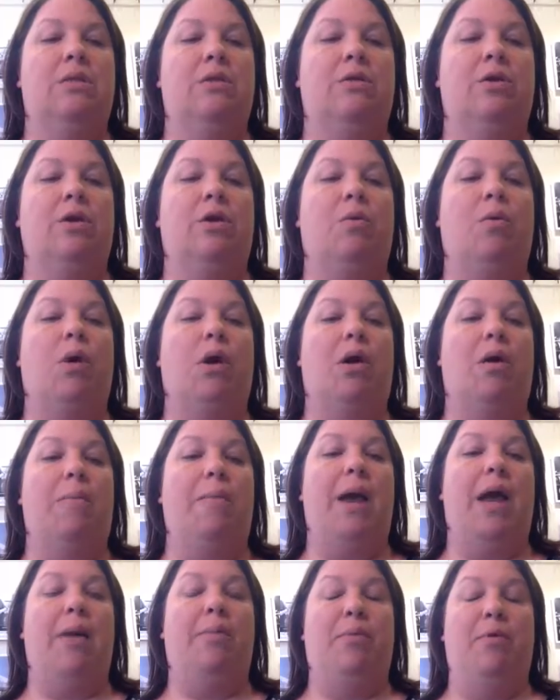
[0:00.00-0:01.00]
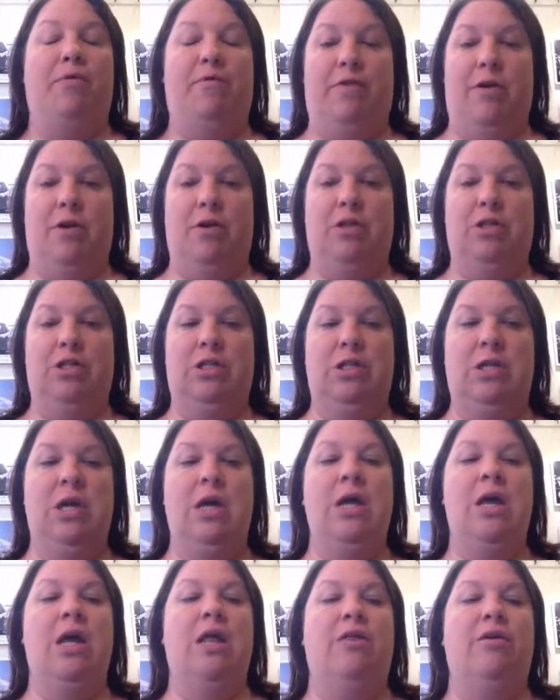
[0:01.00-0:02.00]
They're going to work on paper first,
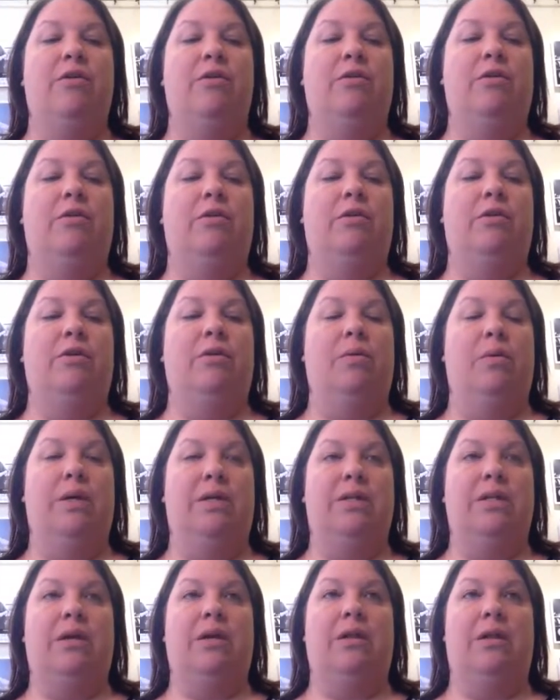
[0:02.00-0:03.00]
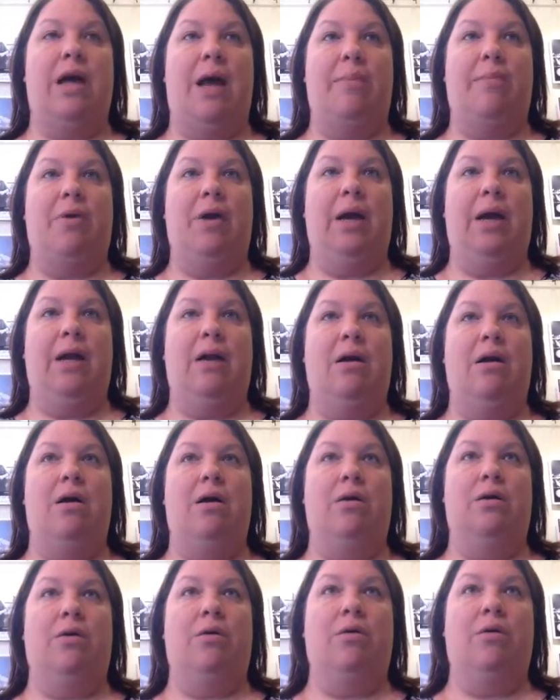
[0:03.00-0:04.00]
then they're going to collaborate
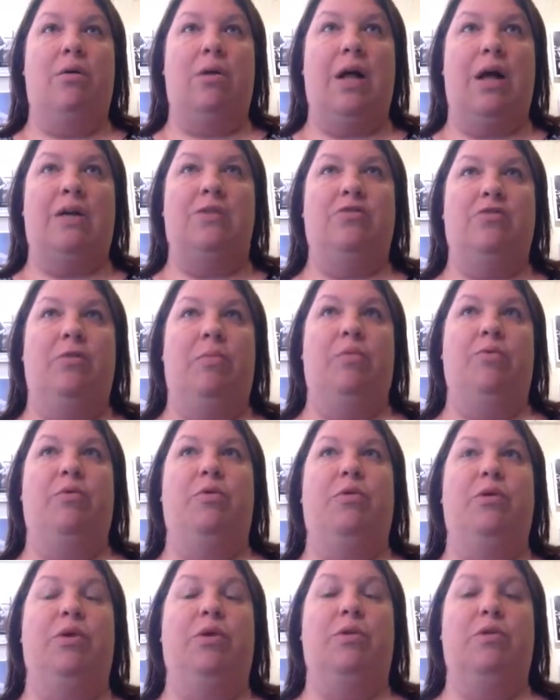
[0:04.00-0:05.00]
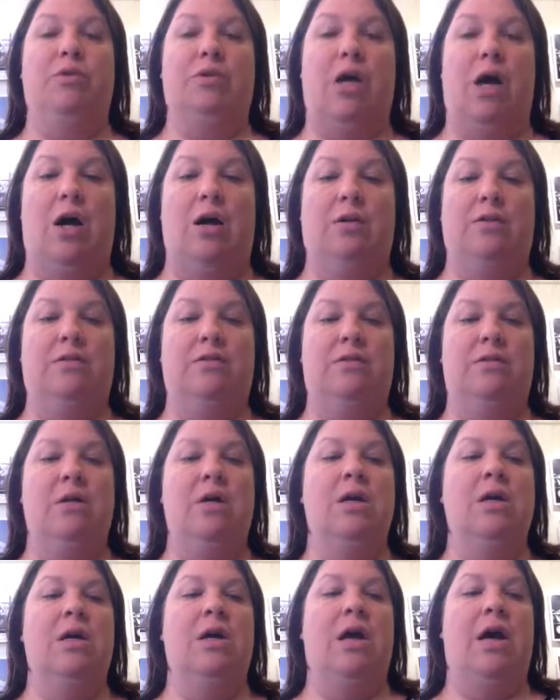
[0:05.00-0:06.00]
on Google Classroom through Google Docs
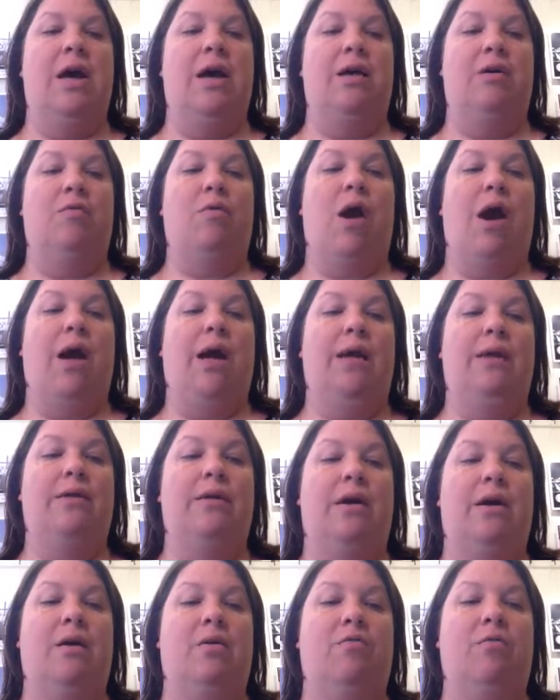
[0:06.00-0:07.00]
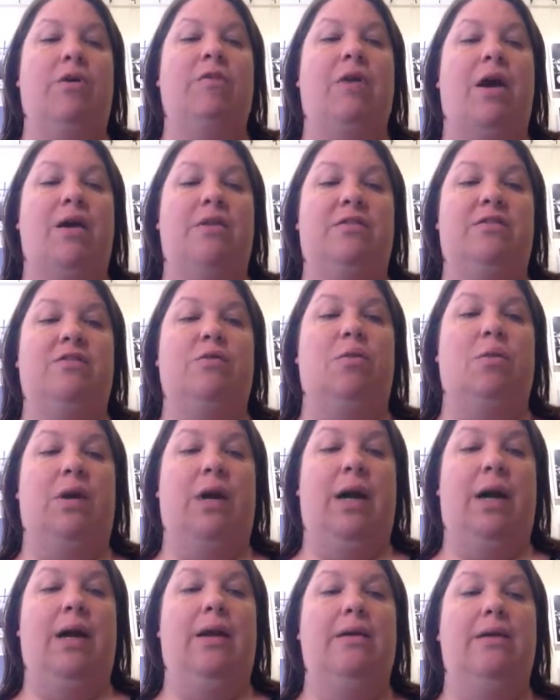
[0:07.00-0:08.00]
and rewrite a
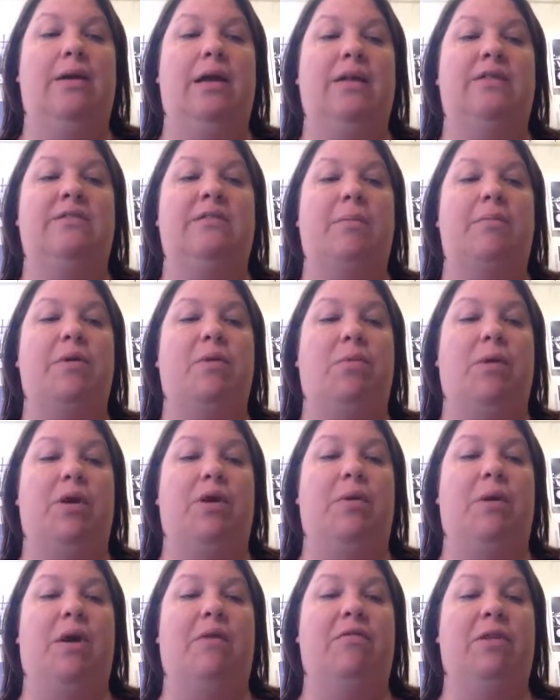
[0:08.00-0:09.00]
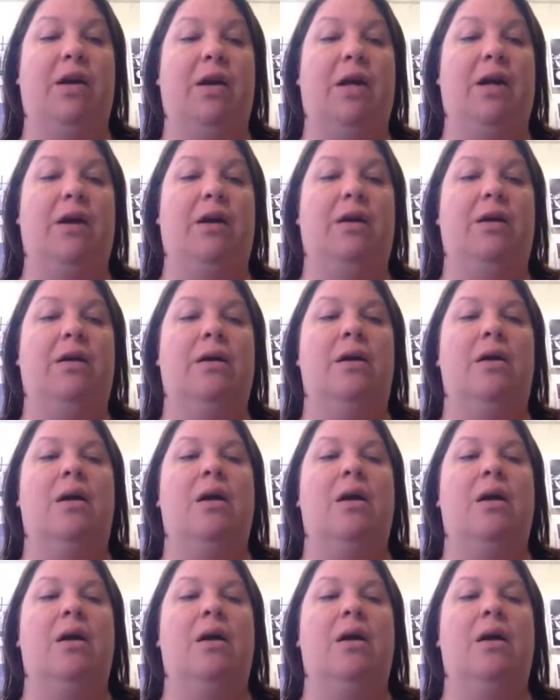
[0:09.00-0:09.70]
story. It's something we do every year,